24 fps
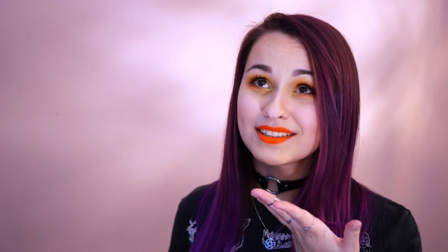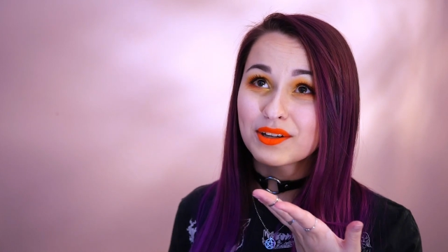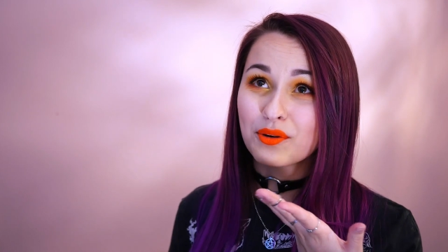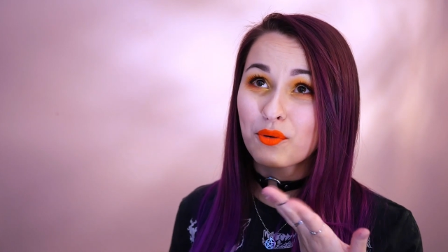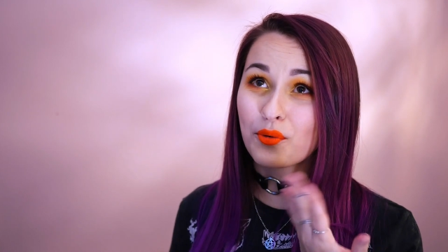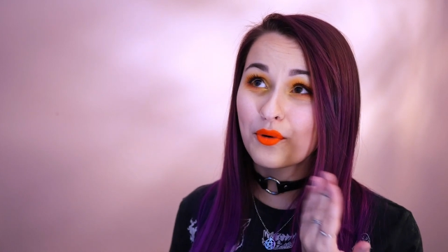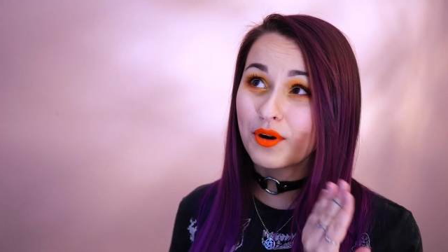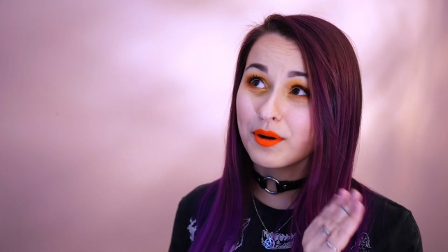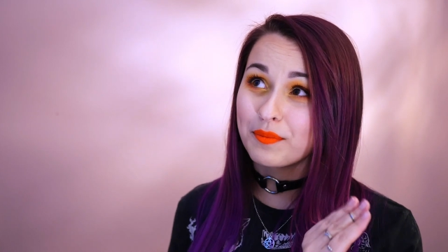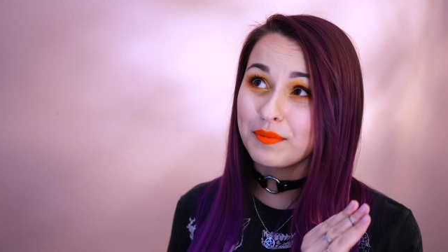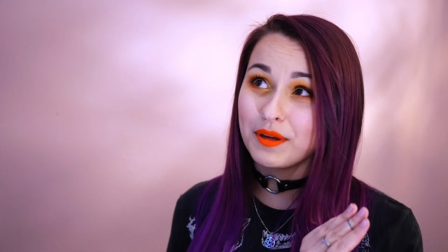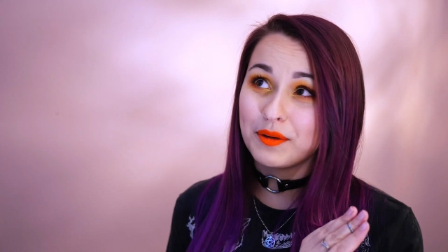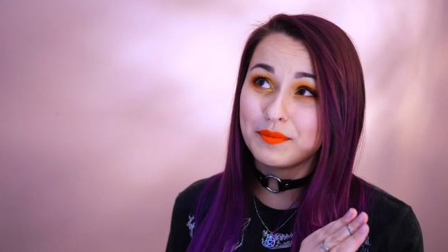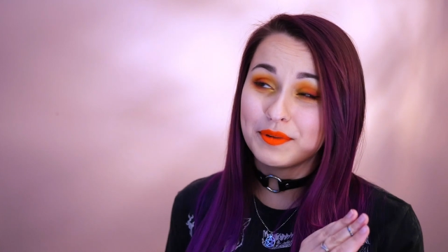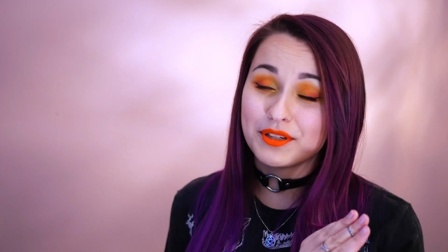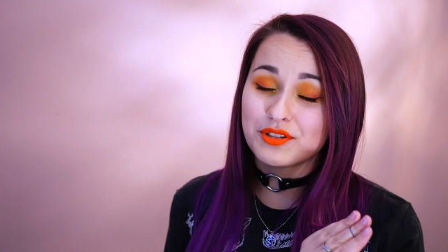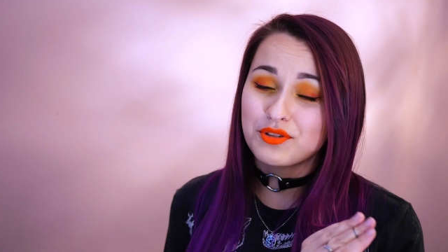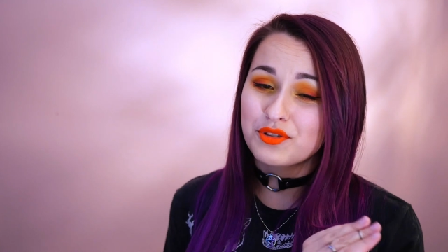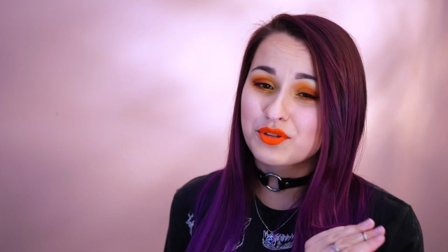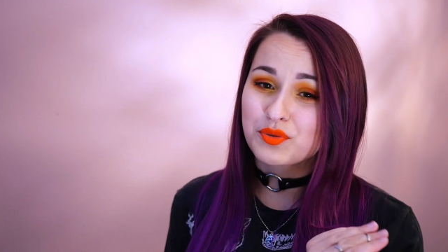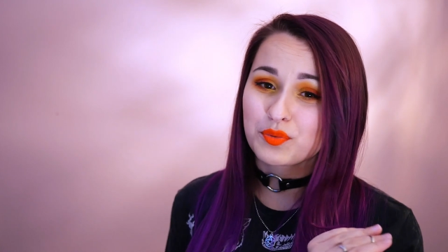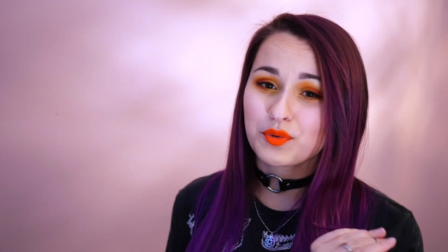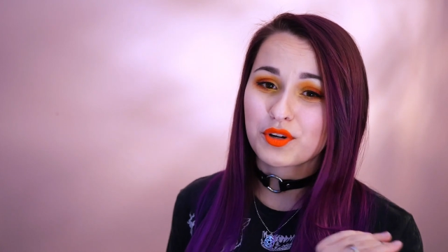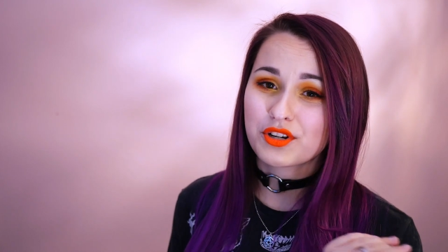or maybe
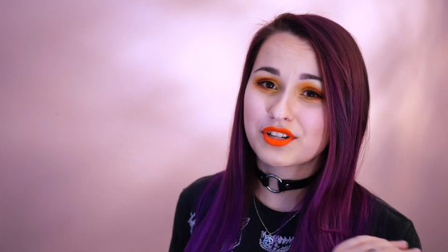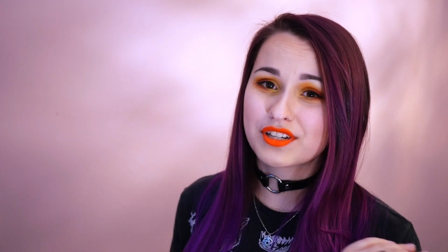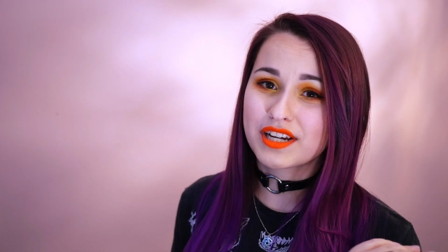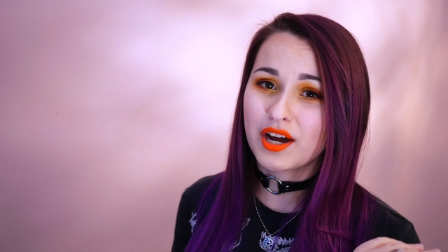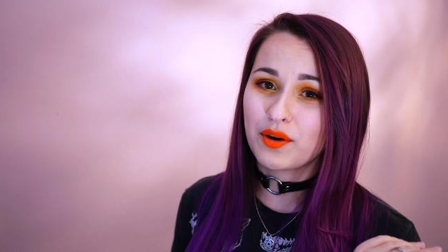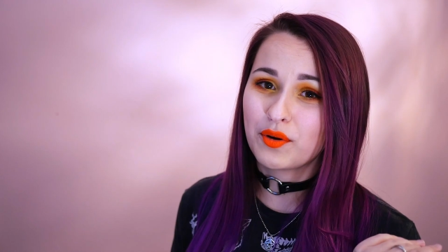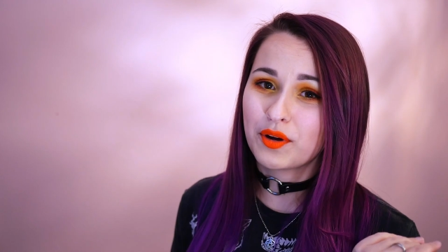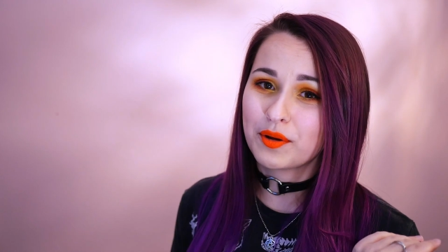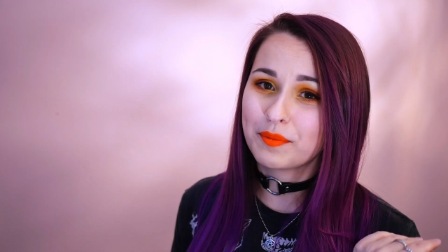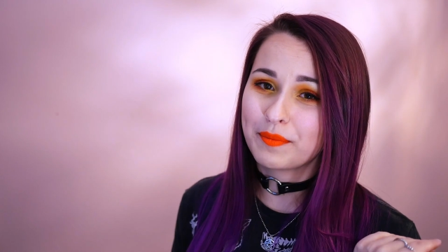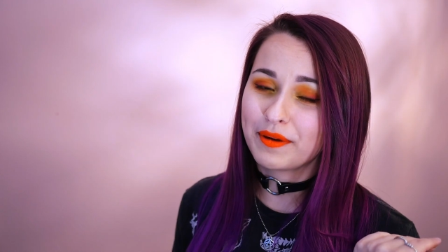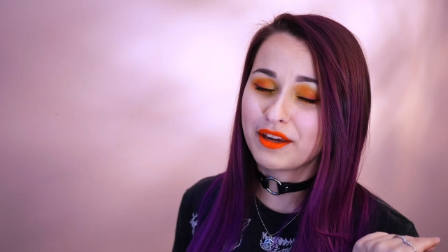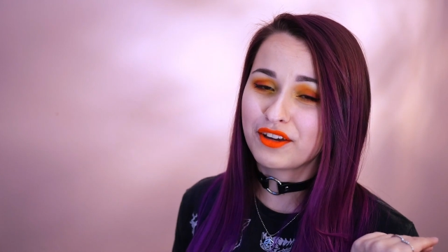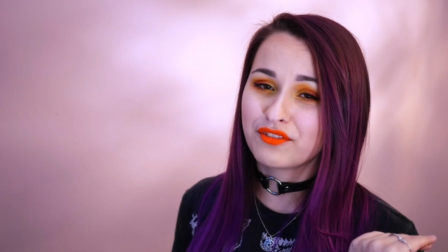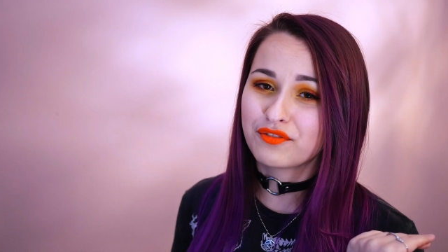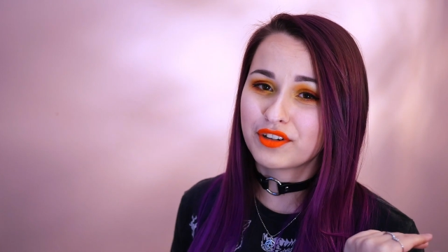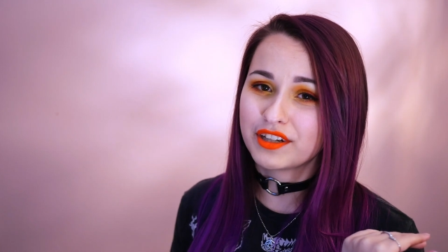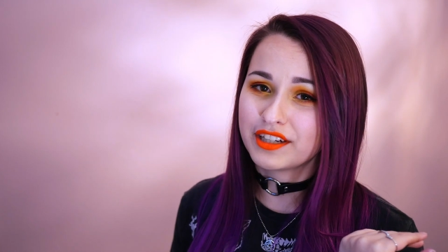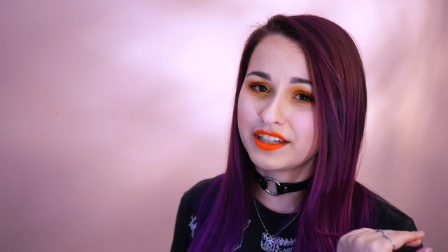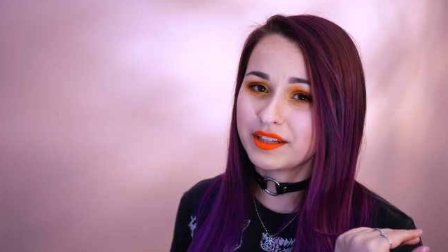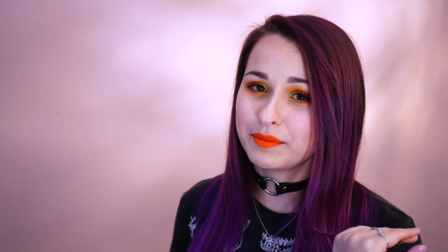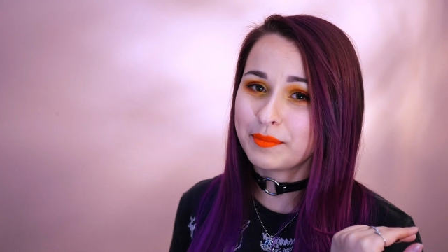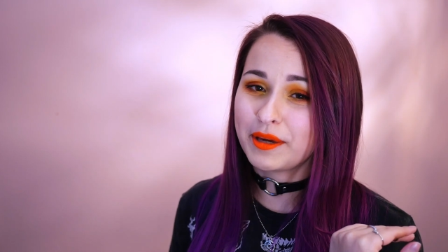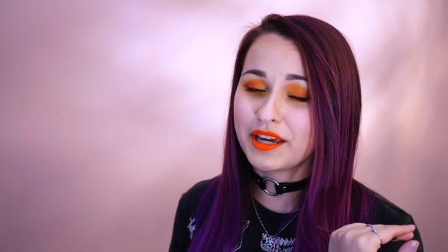just watch how I make
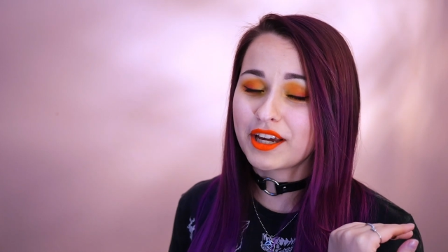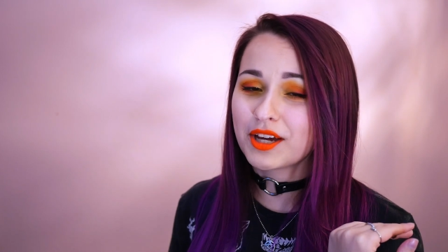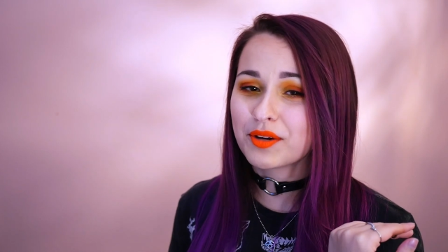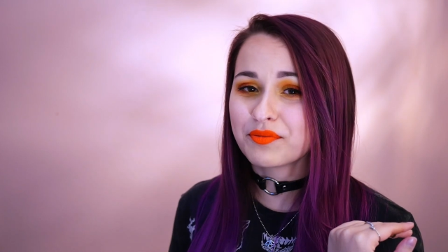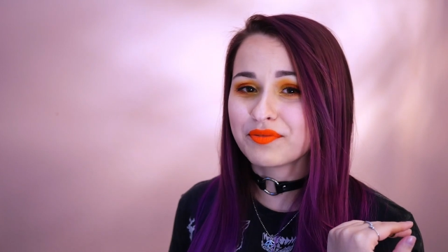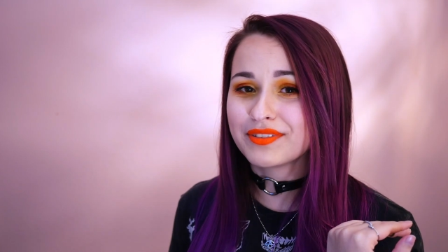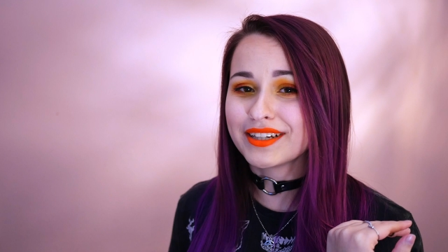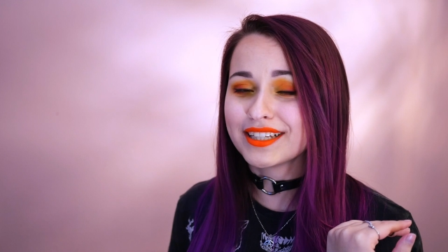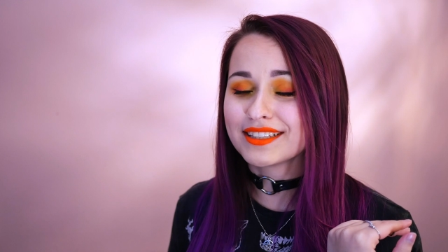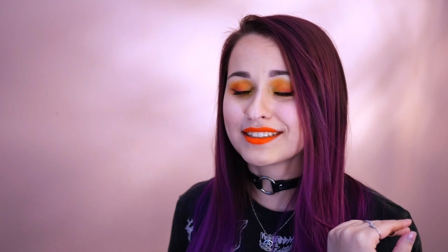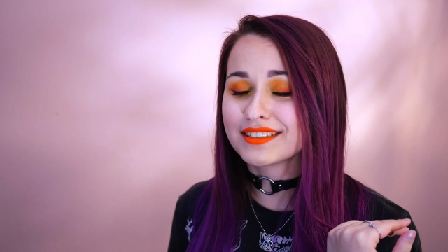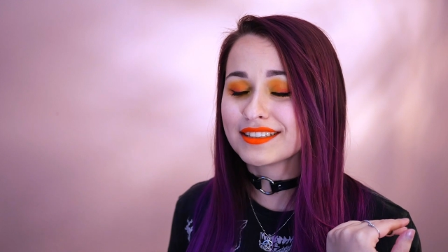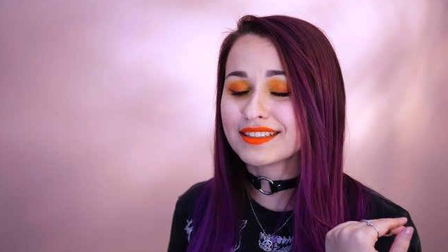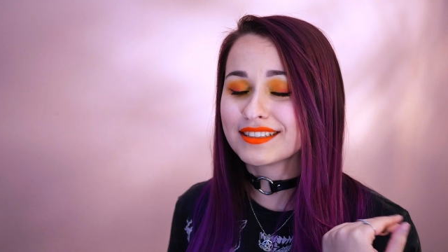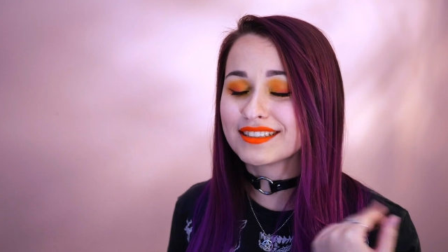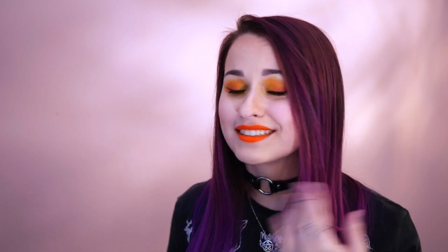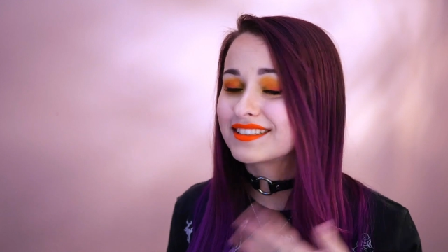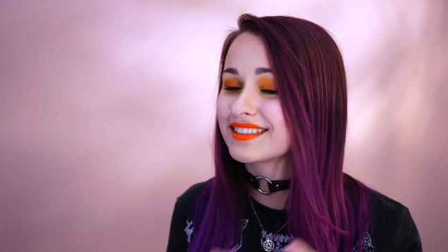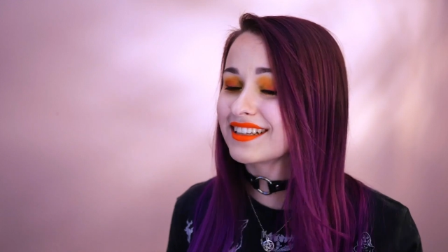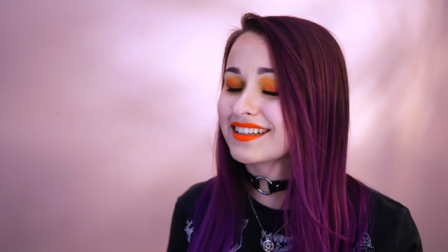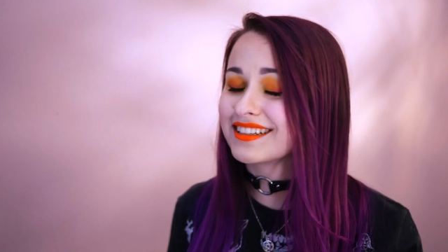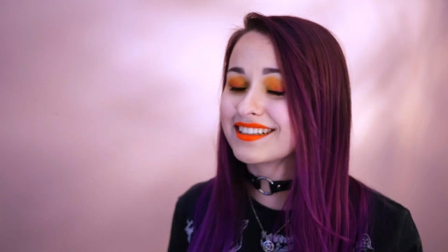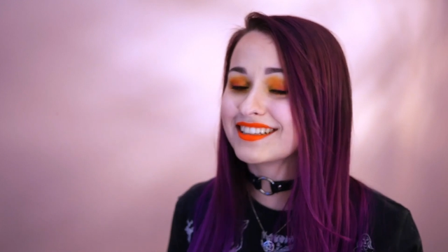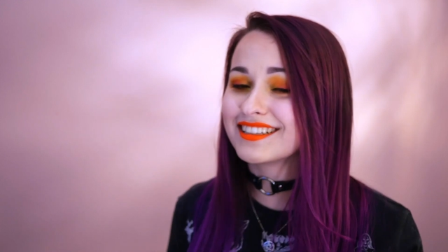funny makeup faces,
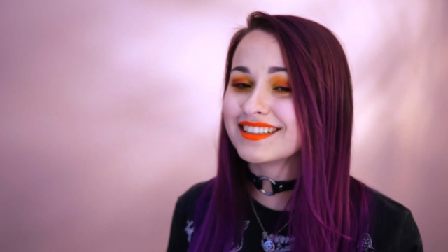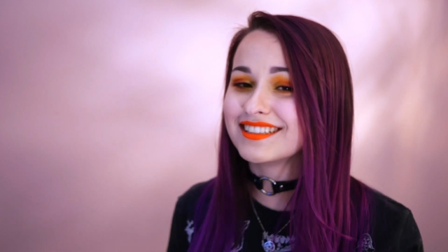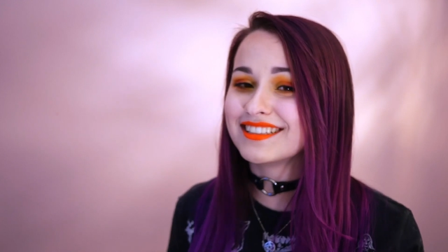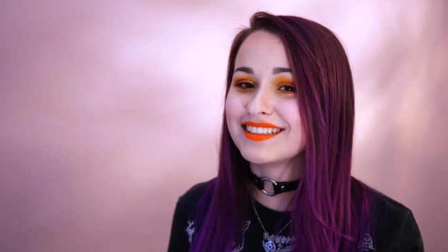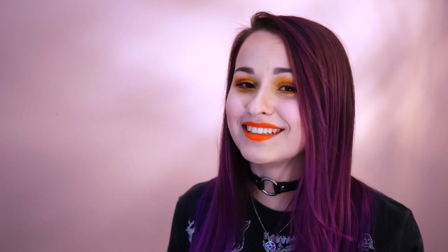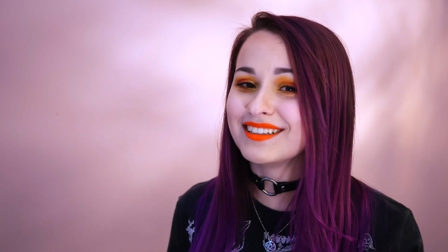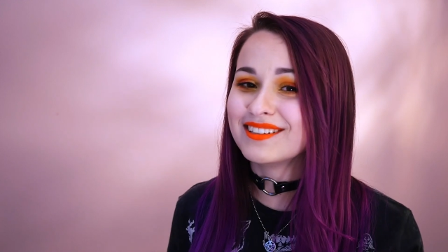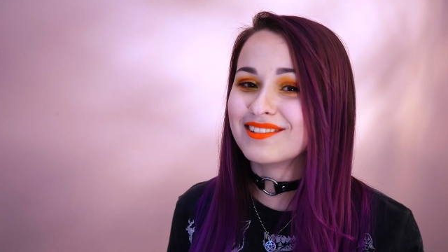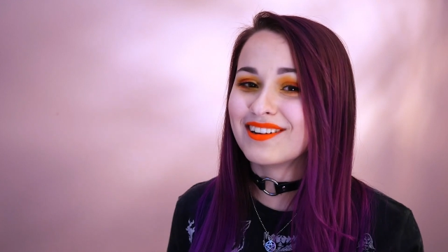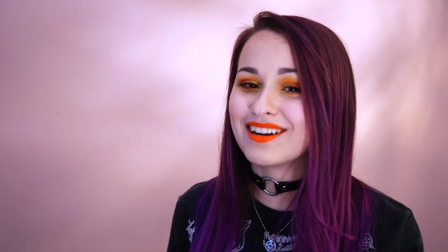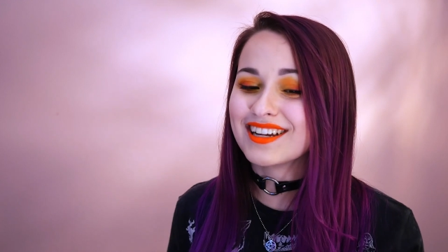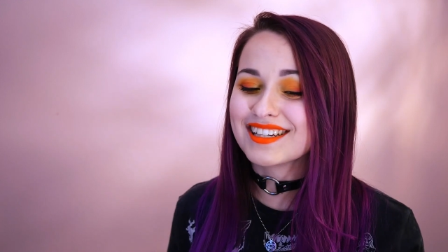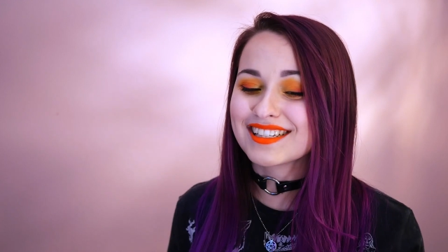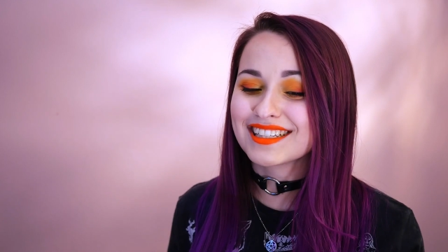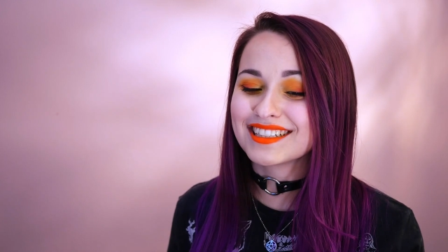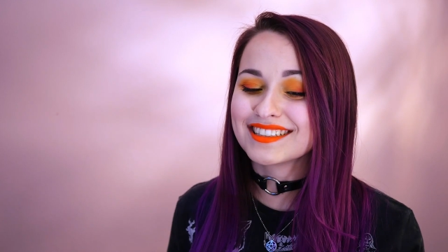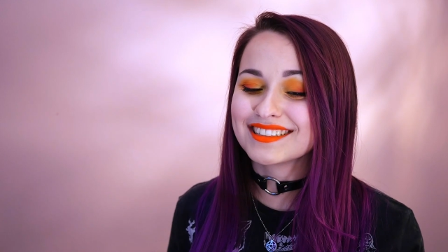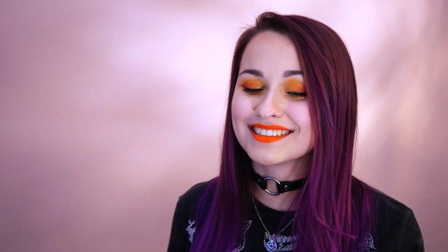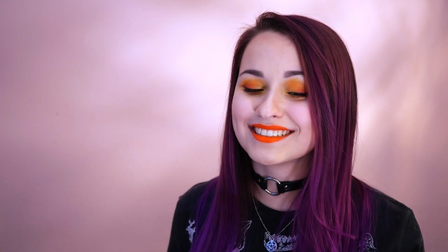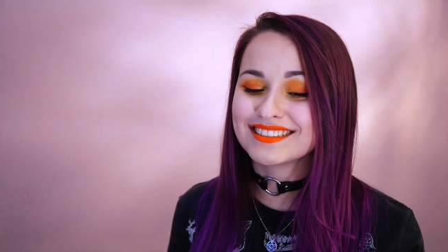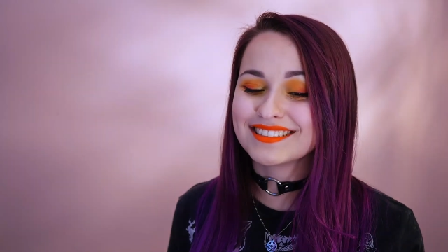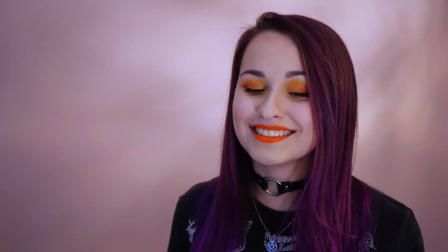then continue watching.